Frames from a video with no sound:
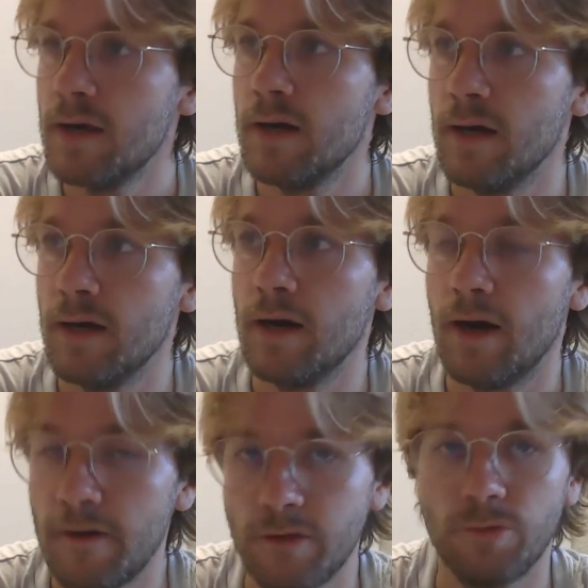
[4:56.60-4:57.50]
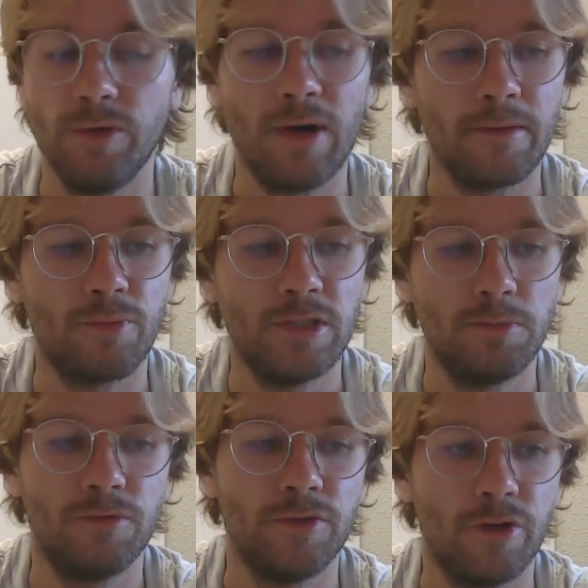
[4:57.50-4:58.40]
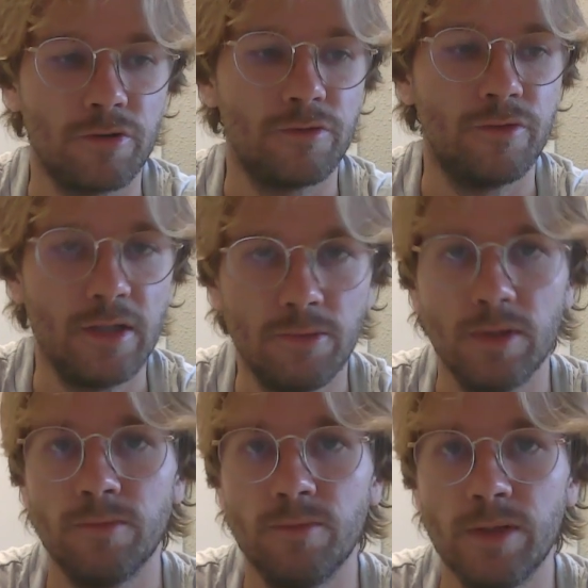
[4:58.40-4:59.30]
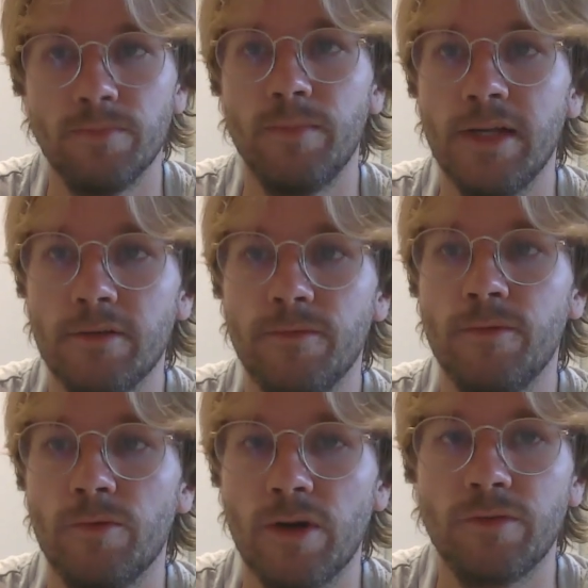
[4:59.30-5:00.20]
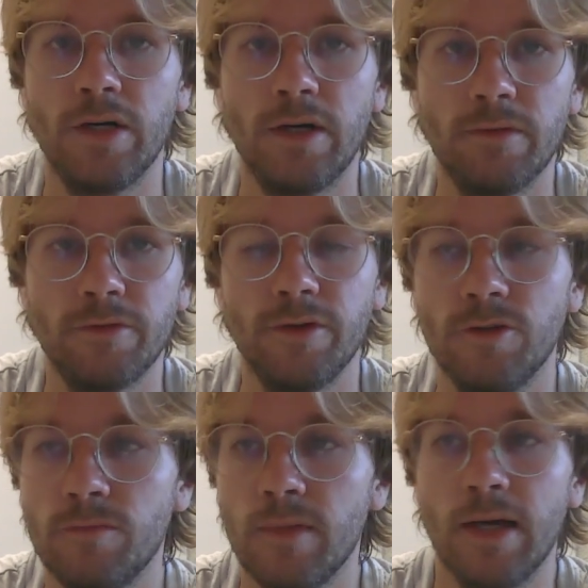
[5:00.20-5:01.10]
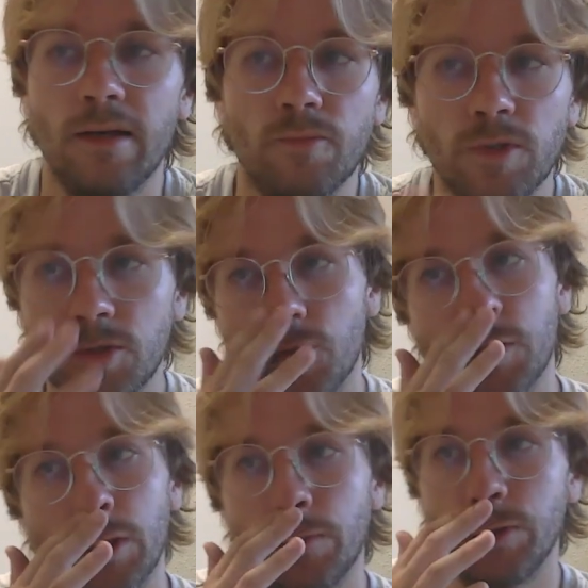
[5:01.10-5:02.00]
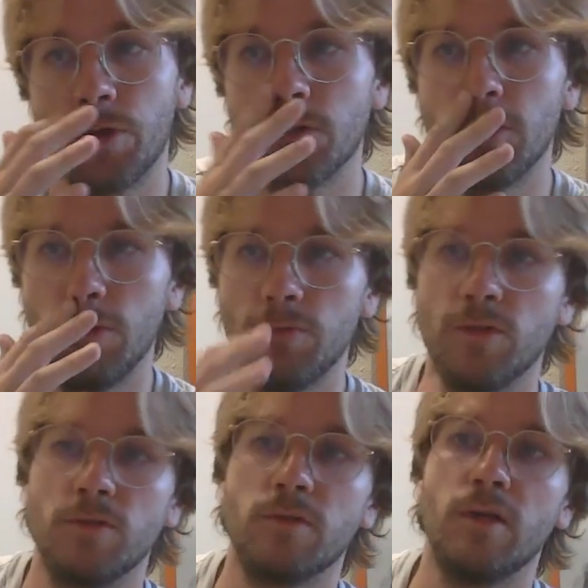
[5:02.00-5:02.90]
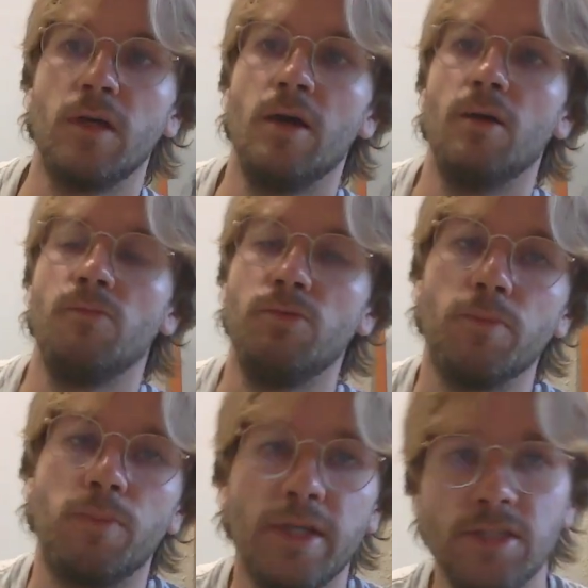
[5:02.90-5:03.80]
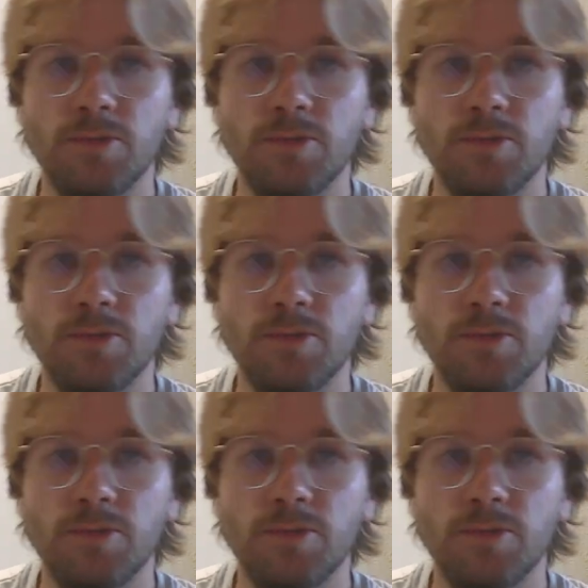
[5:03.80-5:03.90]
after we wrapped principal photography, we made a rough cut of the film, and we saw some shots that we weren't pleased